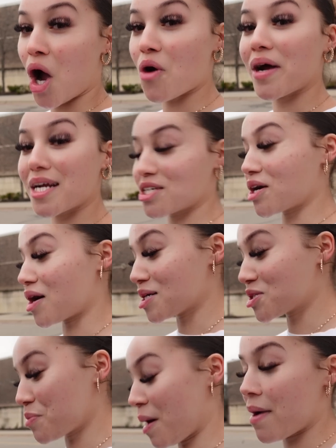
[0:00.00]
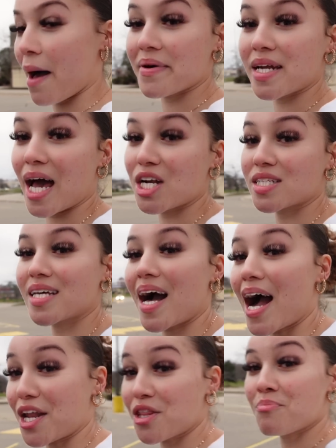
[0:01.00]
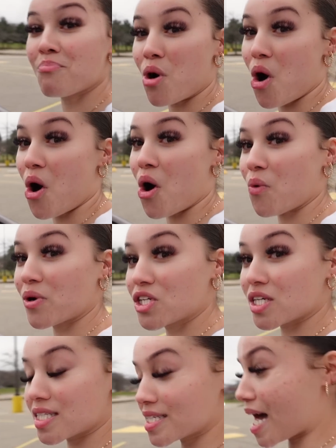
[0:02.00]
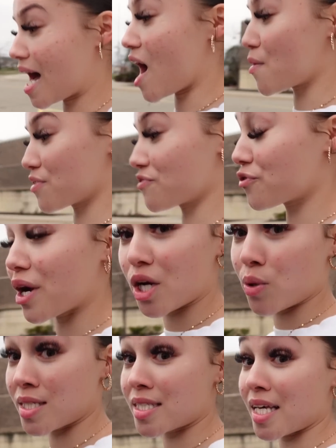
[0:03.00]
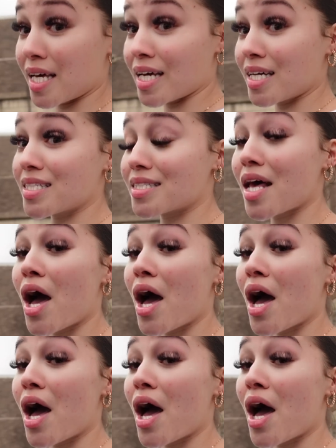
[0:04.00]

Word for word: All right, y'all. So my mom and I just got out of the mall. We just got our fragrances.